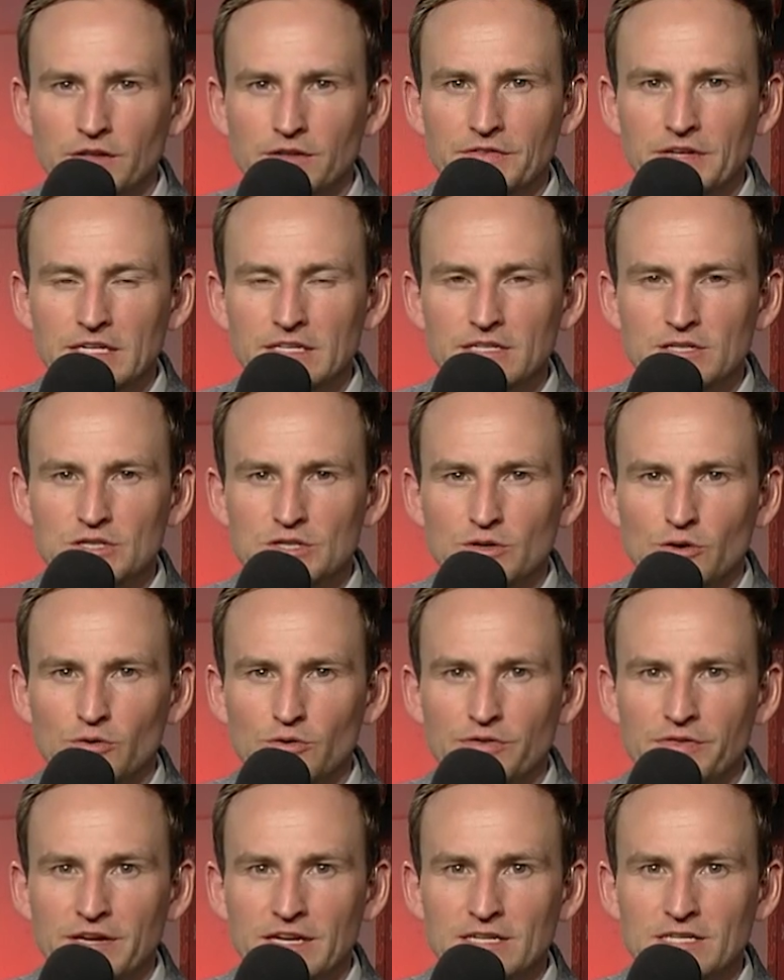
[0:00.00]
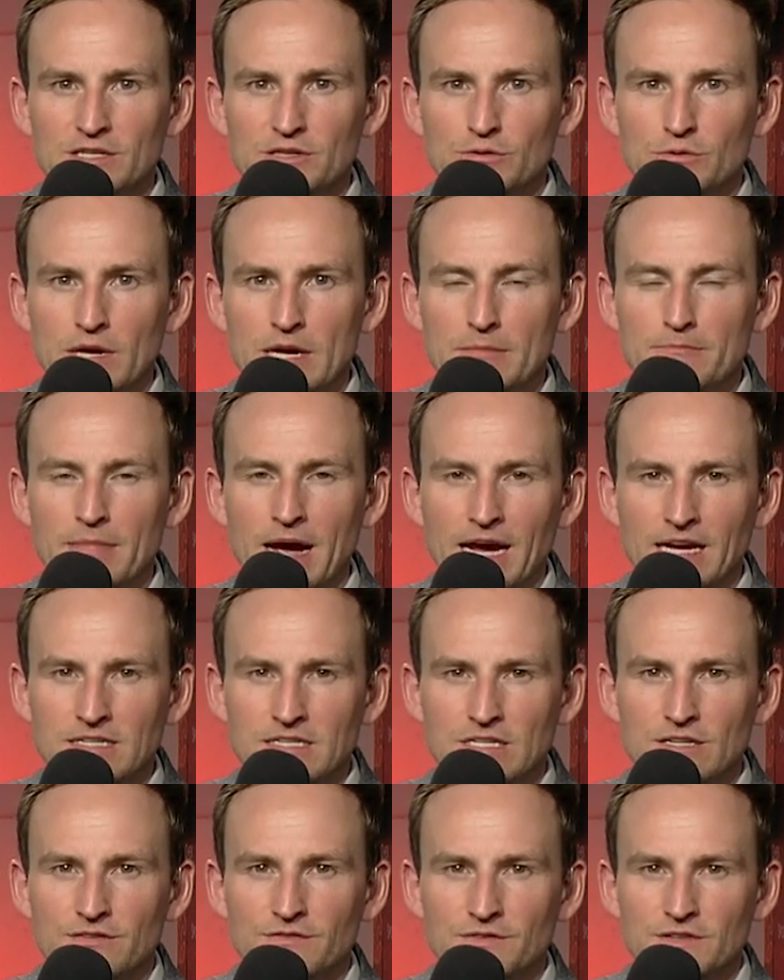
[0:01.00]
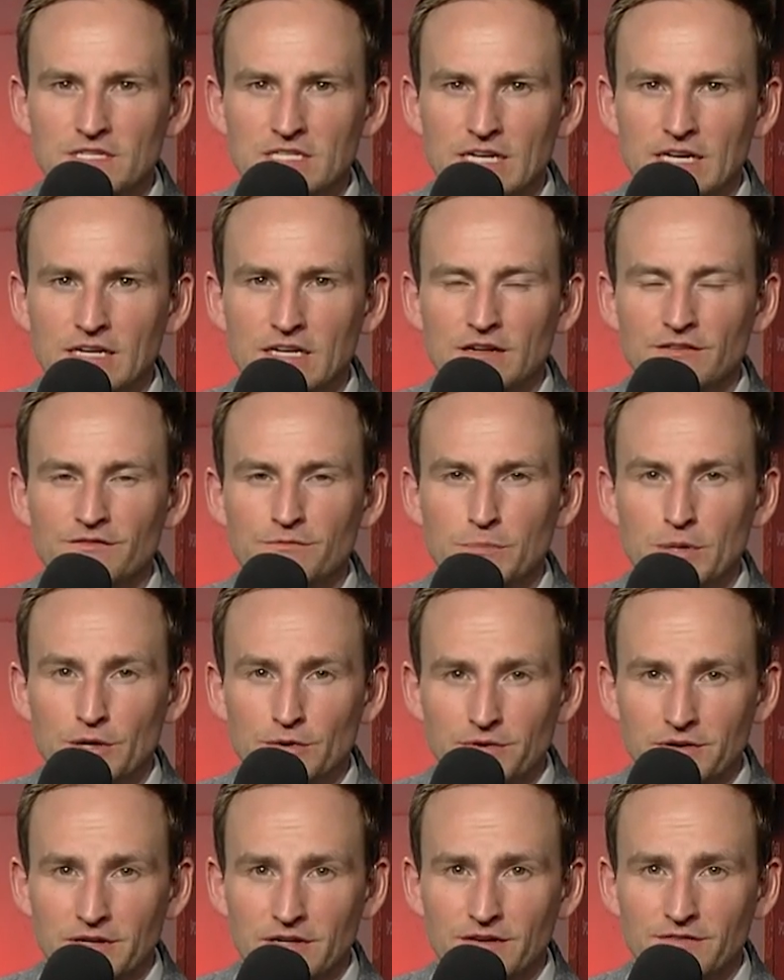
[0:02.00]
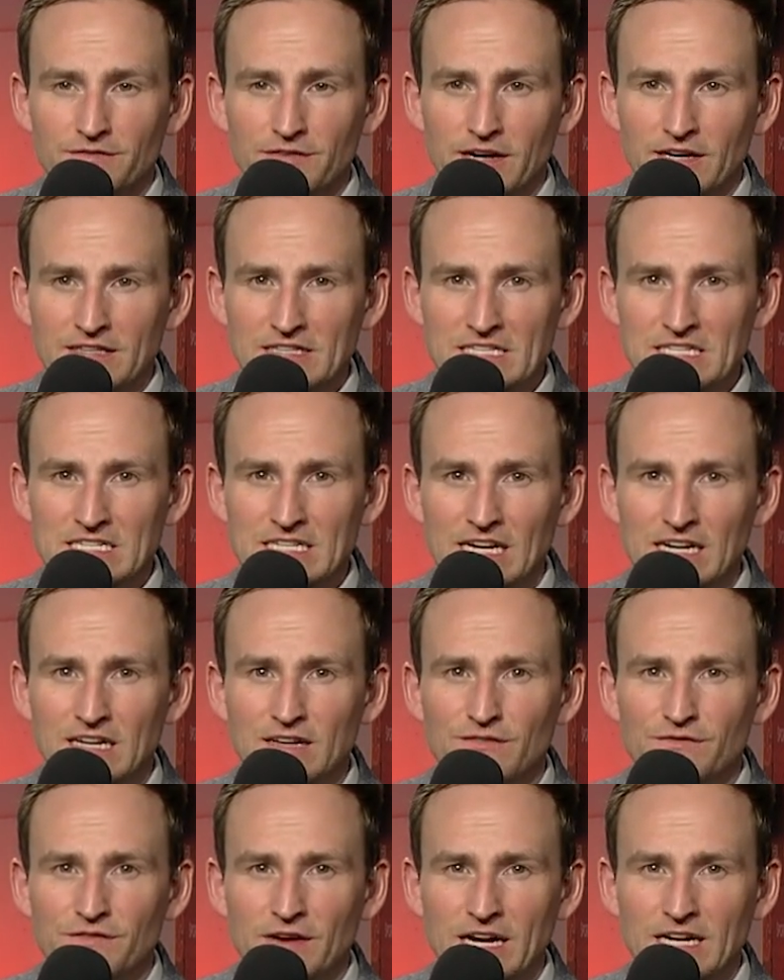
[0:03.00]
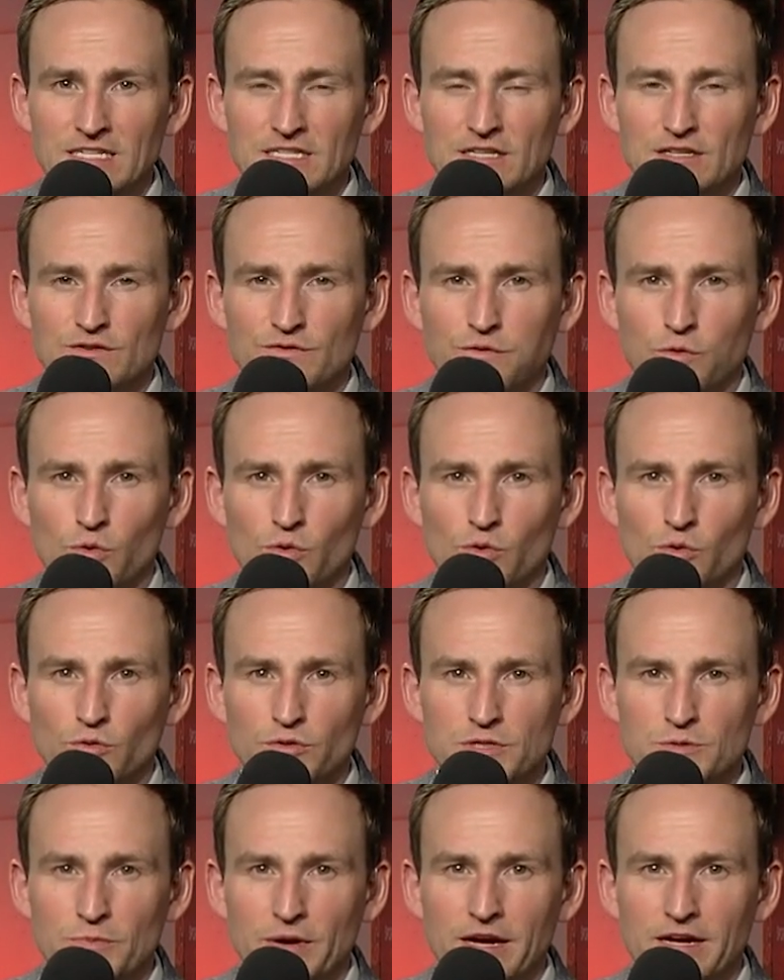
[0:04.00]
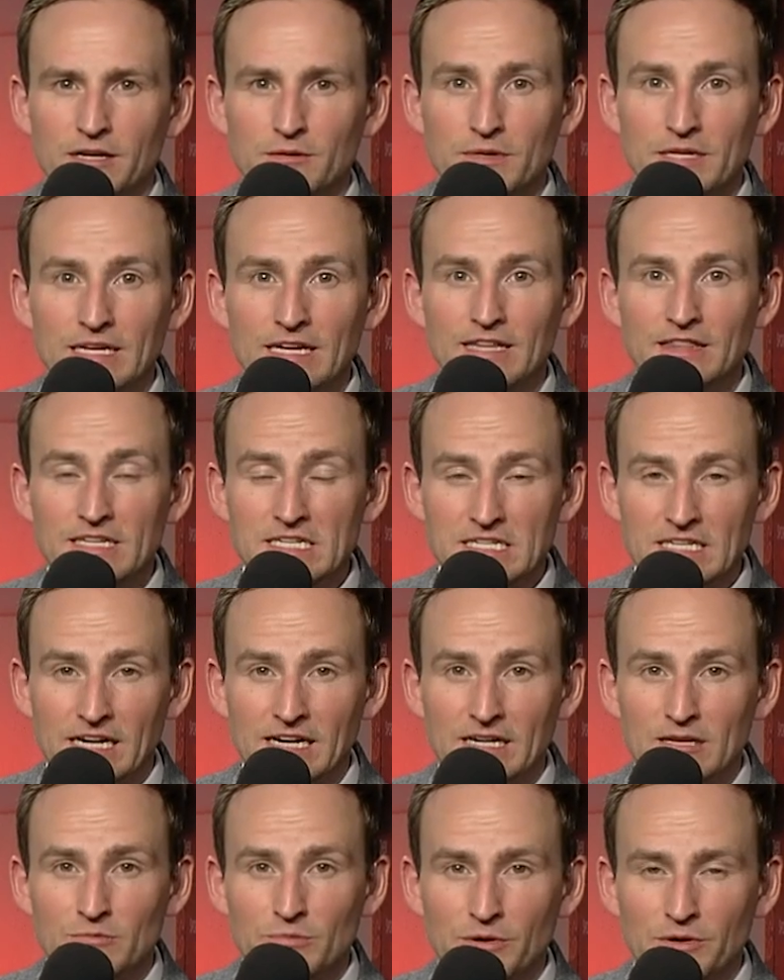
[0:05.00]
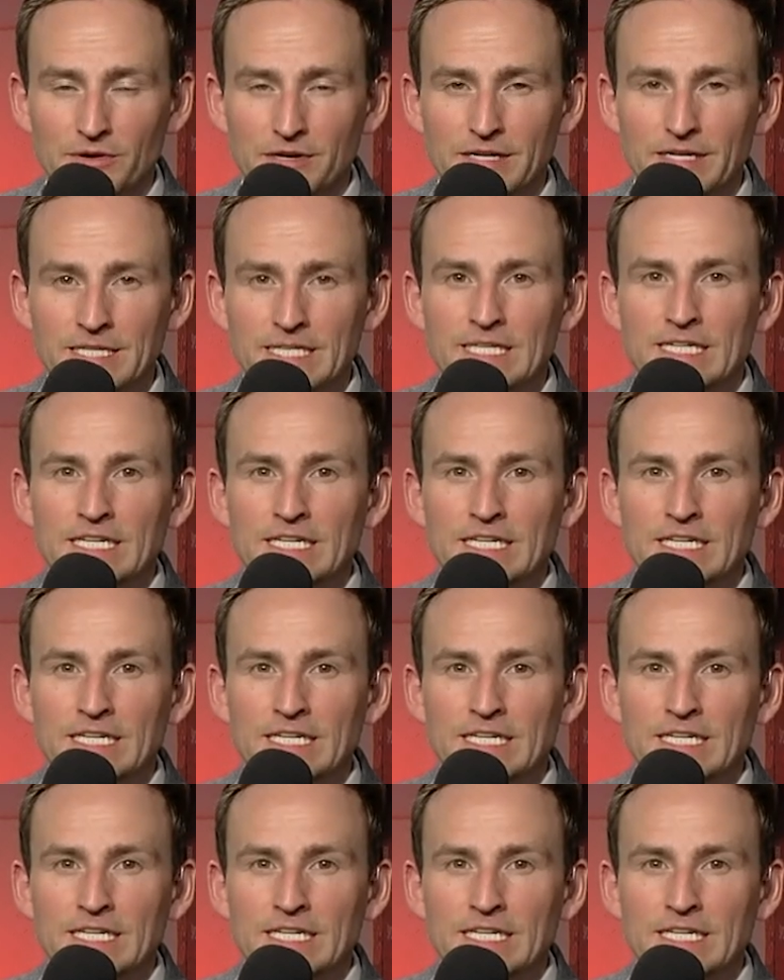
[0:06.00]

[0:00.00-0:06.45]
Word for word: And they did so thanks to a massive second period. In fact, the second fastest four goal span to begin the second period.